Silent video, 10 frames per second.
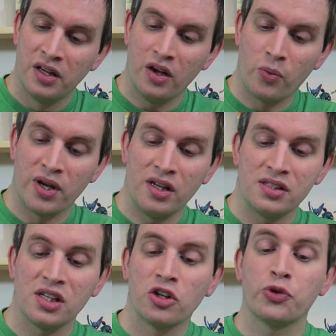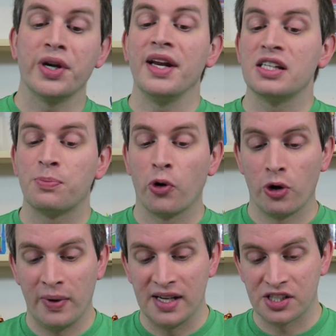It reads, "Greetings,
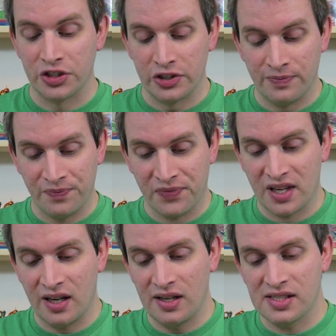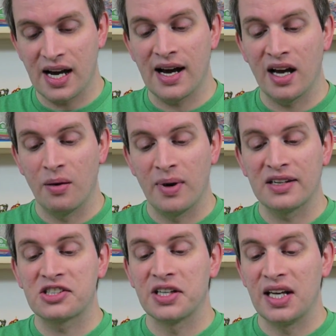Portal Master. It is I,
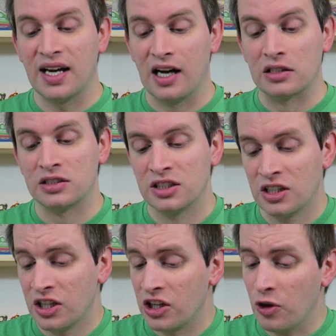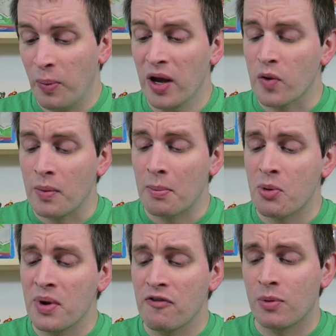Master Eon. You may
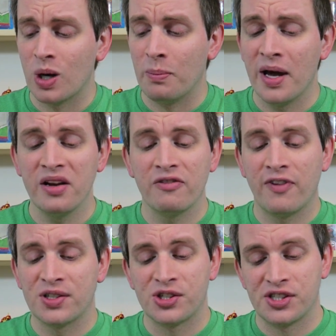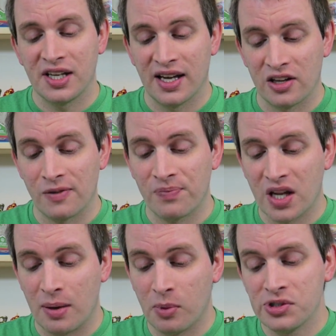remember me from our many adventures together.
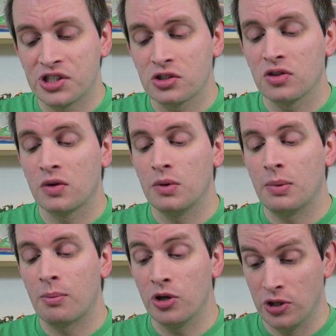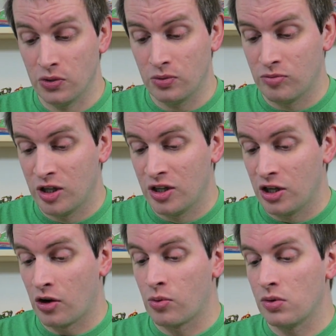I most certainly remember you.
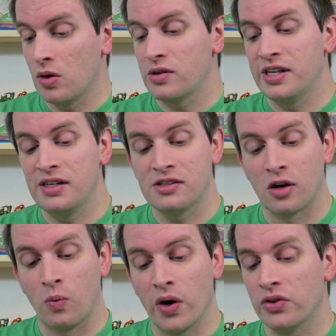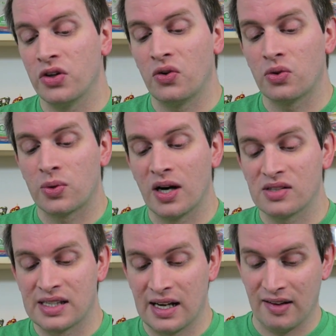Your heroic deeds are well known
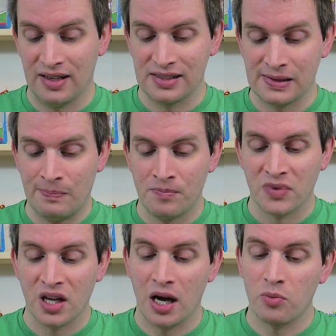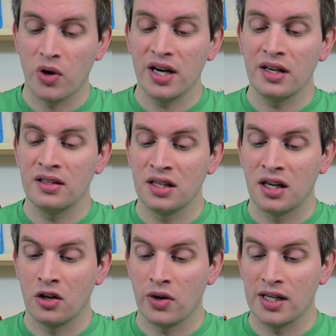throughout Skylands. I'm writing to
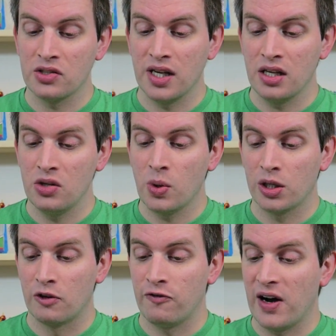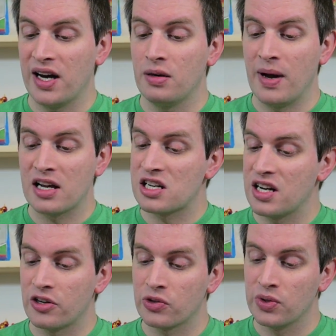congratulate you on your fine
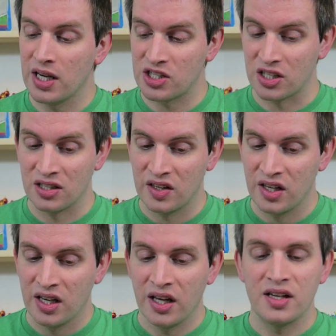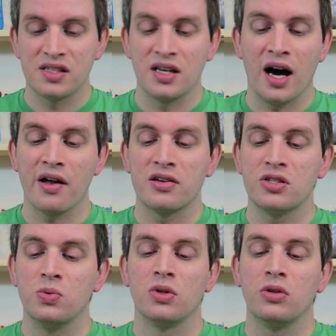Imaginator creation. It is an honor
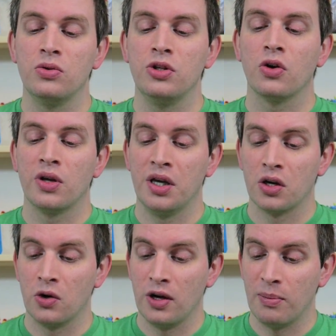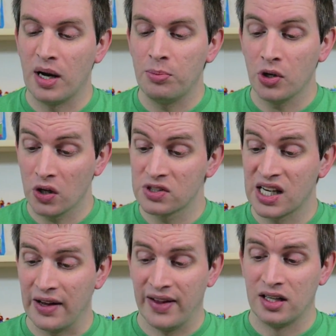to include your hero in my book of
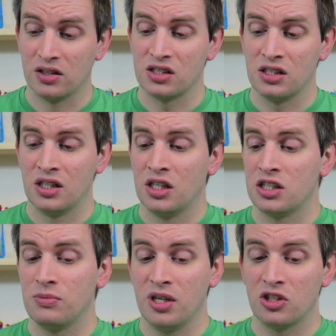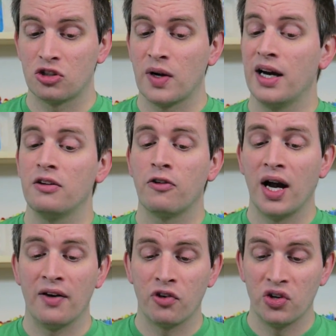Skylanders, to be enshrined
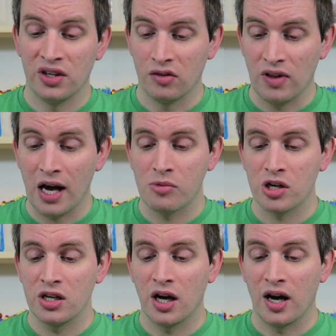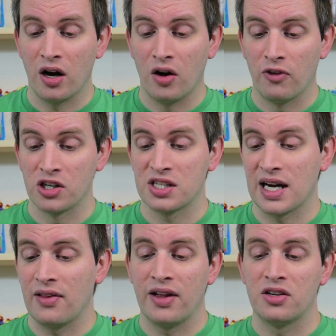forever in the library of our
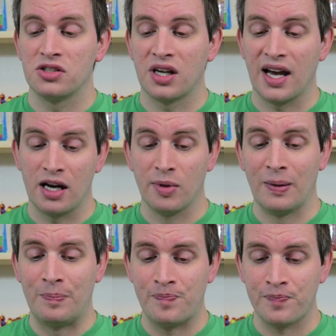Skylanders Academy.